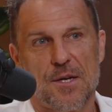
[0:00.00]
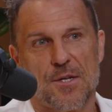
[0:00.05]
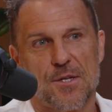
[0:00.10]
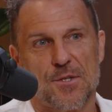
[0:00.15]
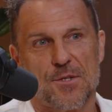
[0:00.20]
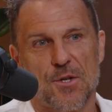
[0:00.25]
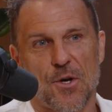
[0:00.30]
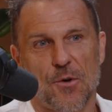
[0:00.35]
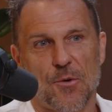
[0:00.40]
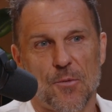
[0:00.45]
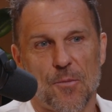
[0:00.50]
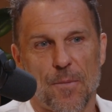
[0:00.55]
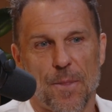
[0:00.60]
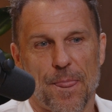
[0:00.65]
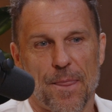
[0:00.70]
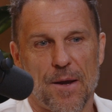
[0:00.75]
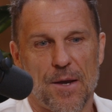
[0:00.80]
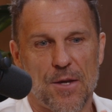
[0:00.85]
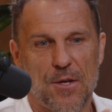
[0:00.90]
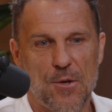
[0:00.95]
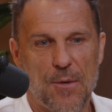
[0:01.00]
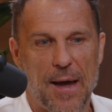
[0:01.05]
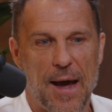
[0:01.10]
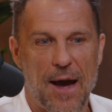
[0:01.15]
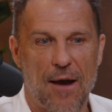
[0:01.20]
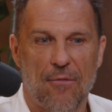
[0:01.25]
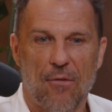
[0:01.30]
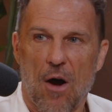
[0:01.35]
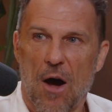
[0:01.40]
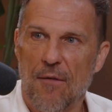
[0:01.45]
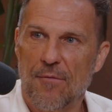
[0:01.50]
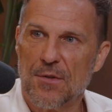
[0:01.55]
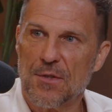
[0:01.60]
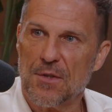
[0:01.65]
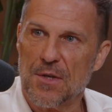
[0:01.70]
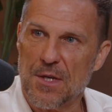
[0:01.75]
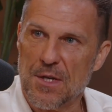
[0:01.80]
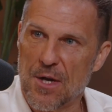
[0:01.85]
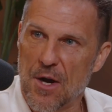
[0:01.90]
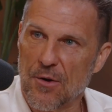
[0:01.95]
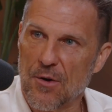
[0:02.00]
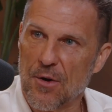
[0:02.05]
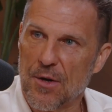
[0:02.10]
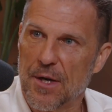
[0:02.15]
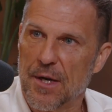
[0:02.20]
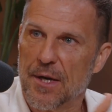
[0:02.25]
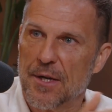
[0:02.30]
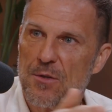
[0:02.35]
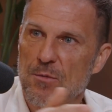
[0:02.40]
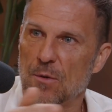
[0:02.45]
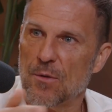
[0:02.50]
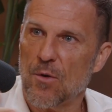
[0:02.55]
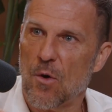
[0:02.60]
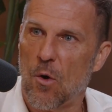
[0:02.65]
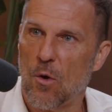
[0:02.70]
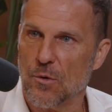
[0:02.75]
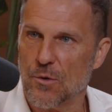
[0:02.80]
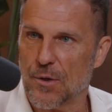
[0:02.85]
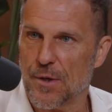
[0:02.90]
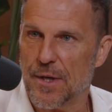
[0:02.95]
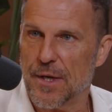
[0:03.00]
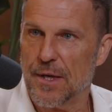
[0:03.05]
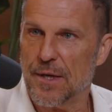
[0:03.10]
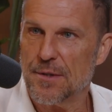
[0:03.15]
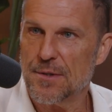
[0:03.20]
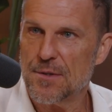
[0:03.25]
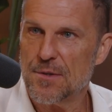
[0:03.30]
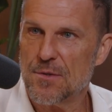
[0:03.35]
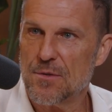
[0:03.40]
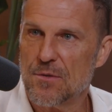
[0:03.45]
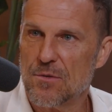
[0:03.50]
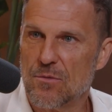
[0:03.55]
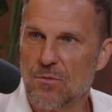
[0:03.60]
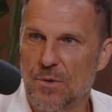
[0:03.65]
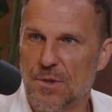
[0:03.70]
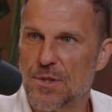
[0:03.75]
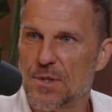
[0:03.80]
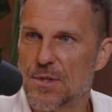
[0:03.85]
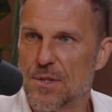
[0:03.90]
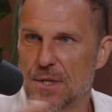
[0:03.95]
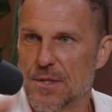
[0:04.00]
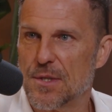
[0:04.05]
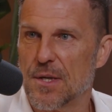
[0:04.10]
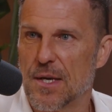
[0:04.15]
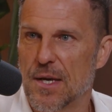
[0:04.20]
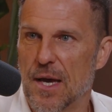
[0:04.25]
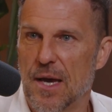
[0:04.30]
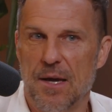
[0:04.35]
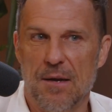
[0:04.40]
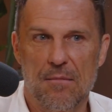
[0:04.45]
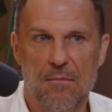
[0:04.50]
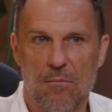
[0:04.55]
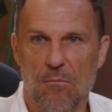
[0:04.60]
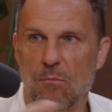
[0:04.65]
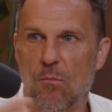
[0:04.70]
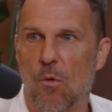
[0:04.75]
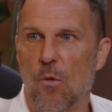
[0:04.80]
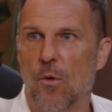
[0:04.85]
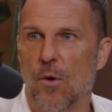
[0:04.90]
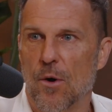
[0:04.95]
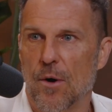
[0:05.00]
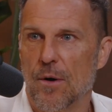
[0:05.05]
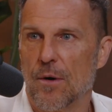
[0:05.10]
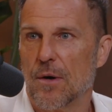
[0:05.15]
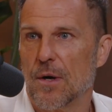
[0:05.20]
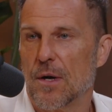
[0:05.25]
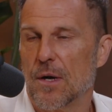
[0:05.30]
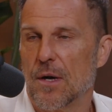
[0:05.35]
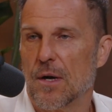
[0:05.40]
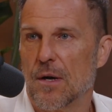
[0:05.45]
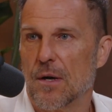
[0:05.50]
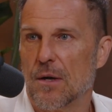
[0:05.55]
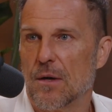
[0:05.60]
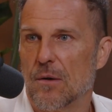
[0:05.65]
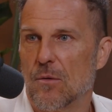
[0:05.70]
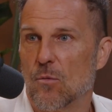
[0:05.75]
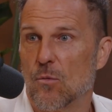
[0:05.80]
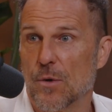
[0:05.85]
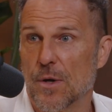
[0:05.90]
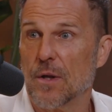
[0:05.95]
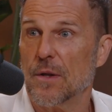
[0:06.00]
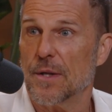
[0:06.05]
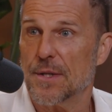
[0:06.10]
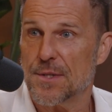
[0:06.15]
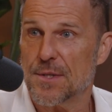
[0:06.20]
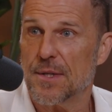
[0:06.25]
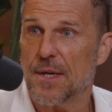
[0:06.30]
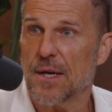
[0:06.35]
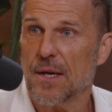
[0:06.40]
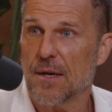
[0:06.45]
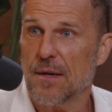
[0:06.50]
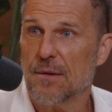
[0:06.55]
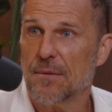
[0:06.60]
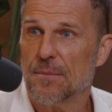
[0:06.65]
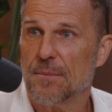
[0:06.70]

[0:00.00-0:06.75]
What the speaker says: So you have obviously younger kids with older kids, which is, again, more realistic.